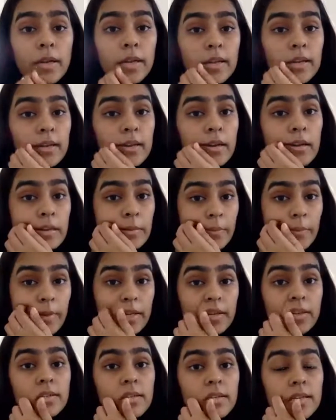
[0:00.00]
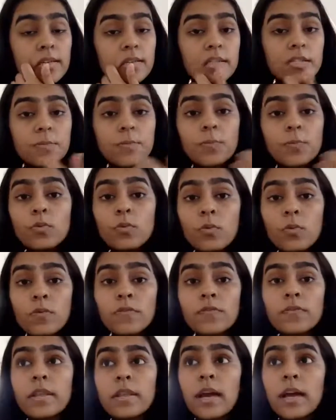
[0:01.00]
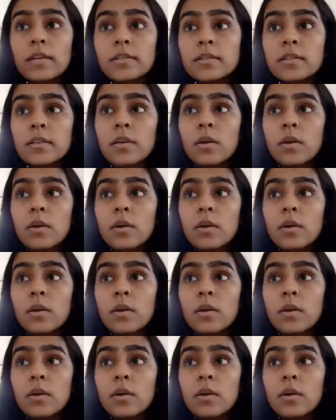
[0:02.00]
in a debate is prove that